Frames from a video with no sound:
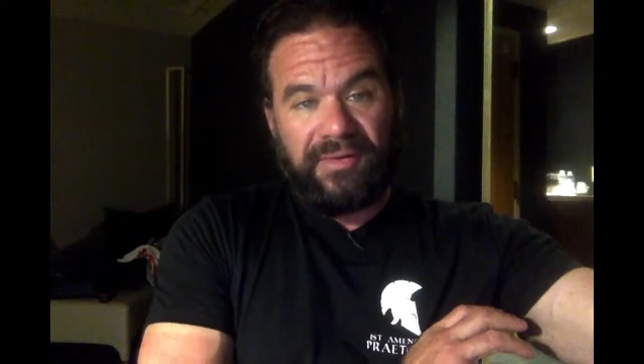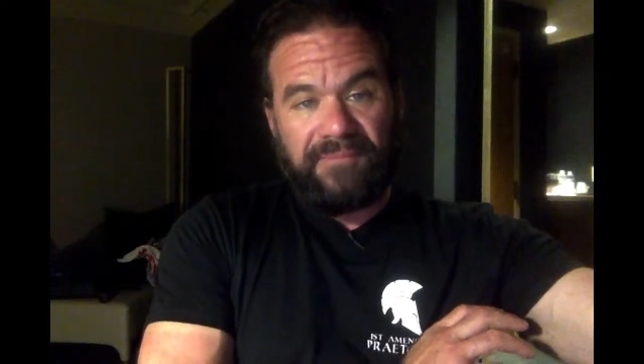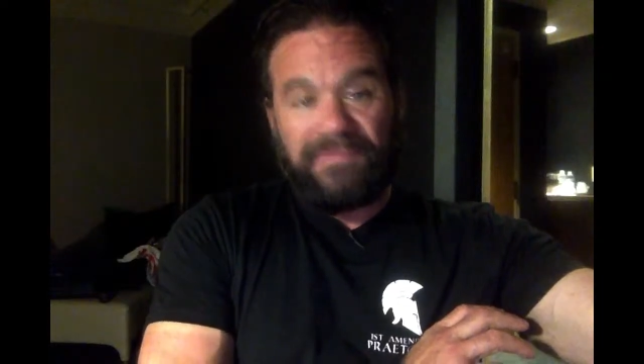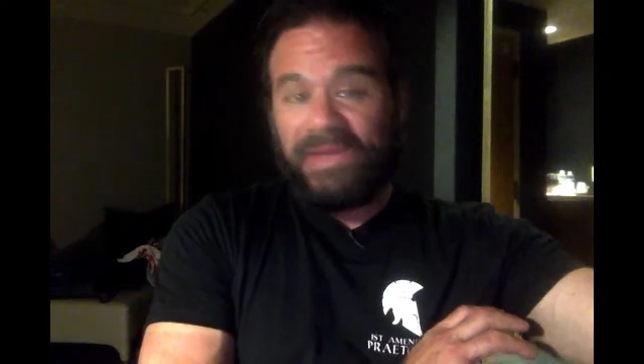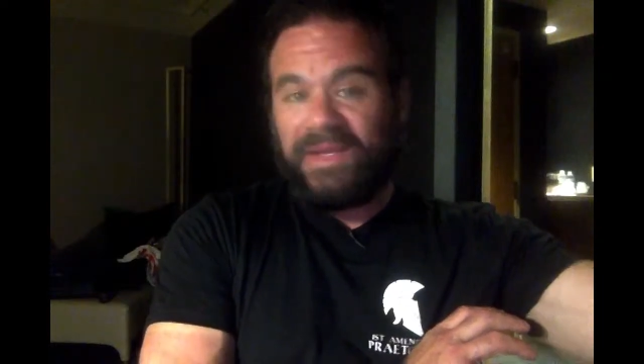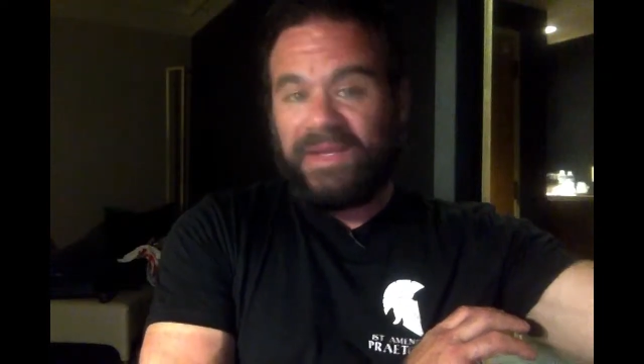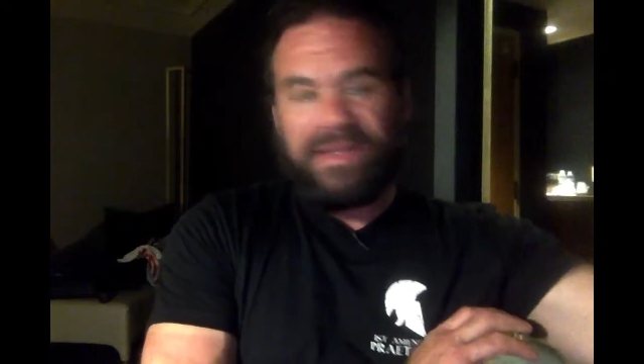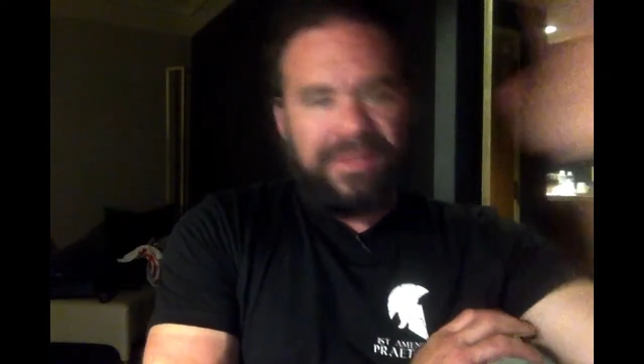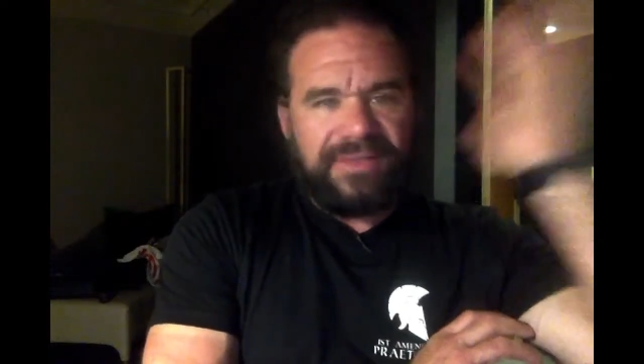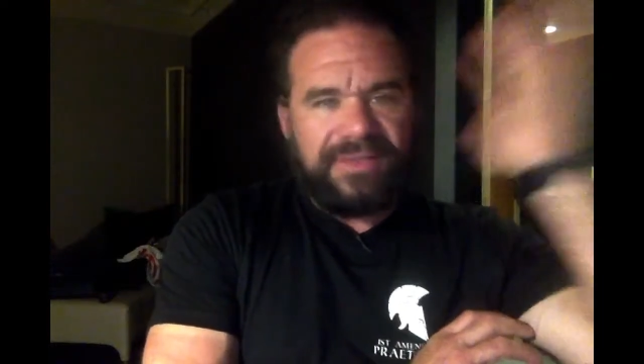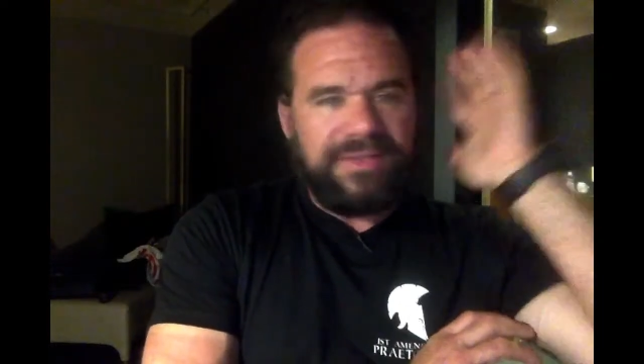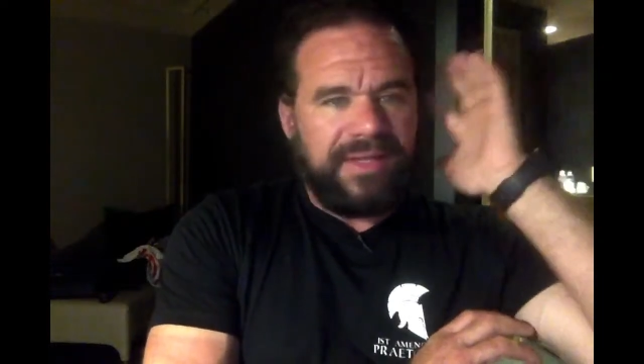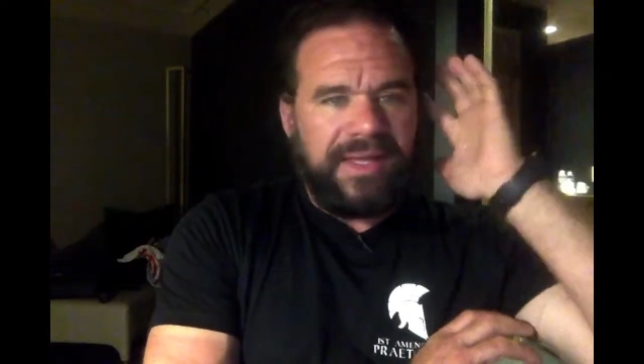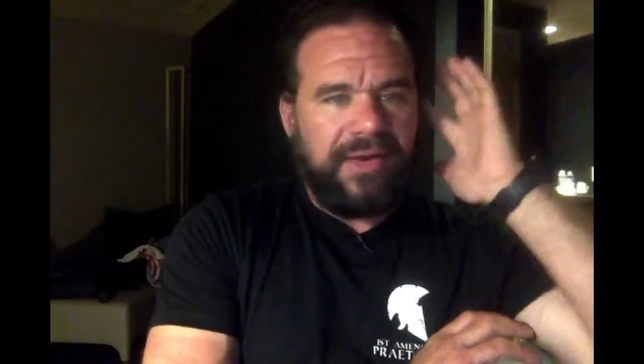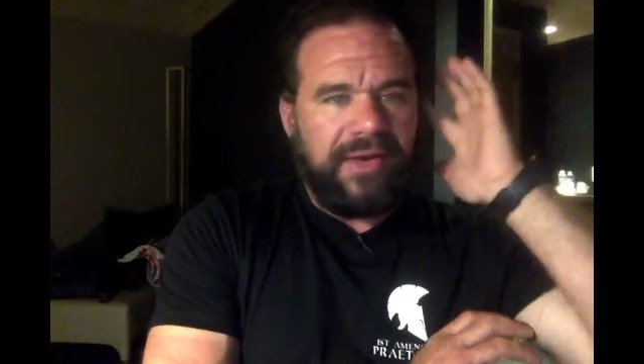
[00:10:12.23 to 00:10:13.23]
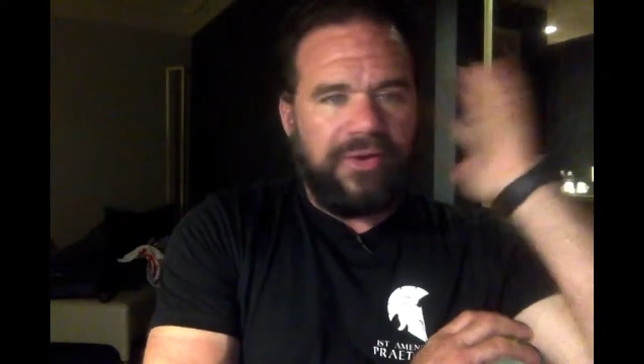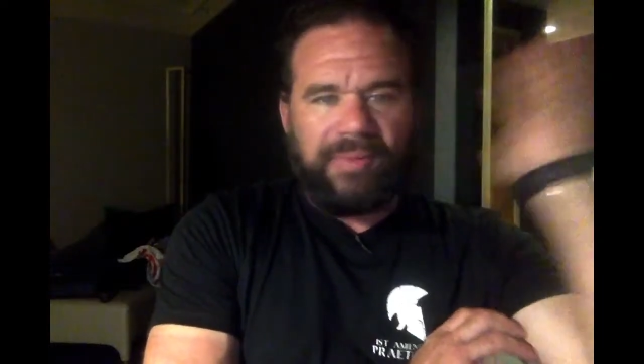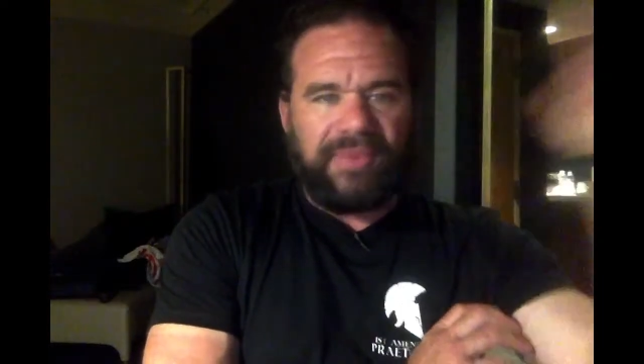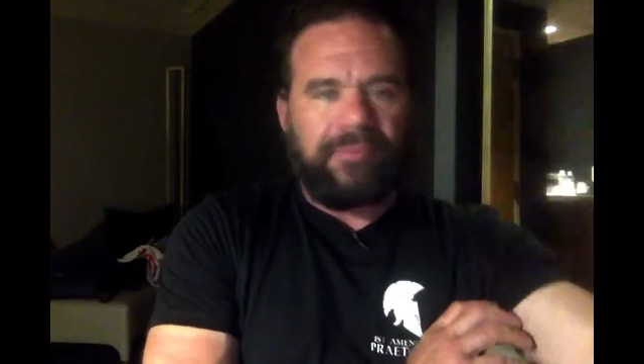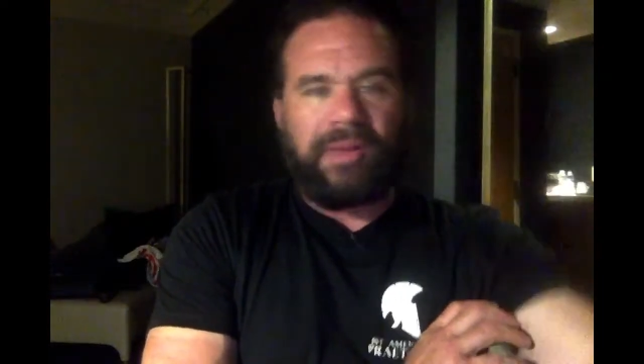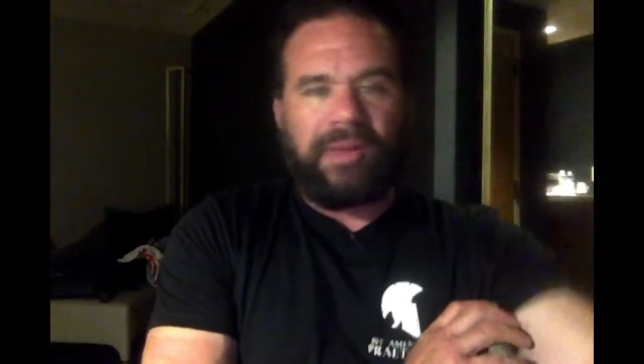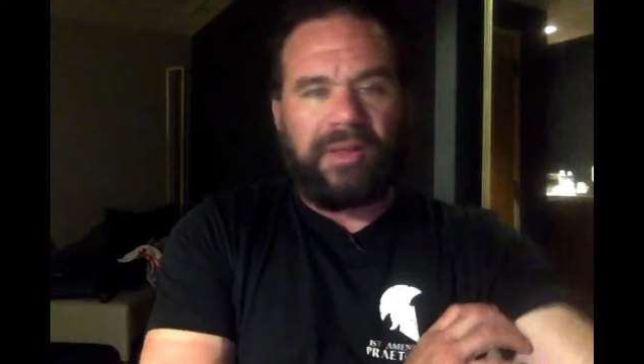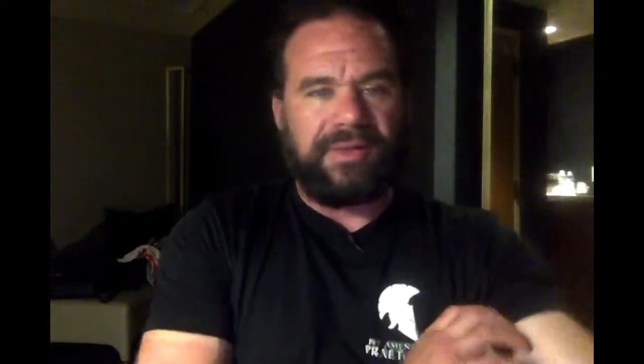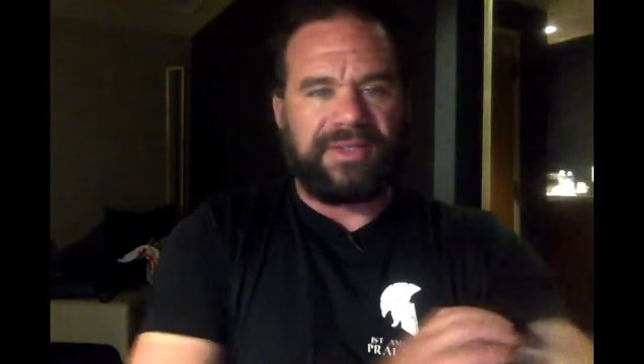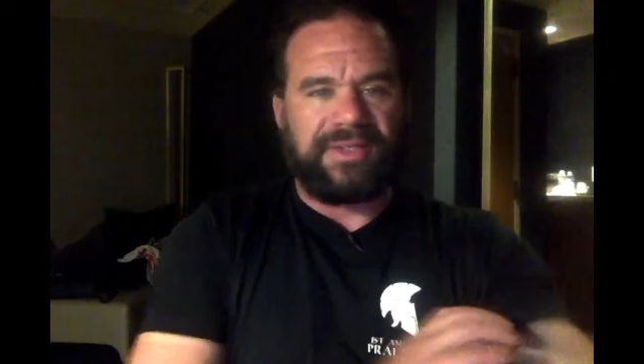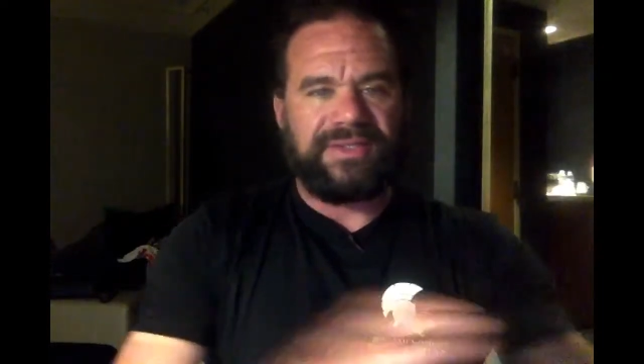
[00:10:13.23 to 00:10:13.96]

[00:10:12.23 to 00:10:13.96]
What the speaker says: That he doesn't care about the politics.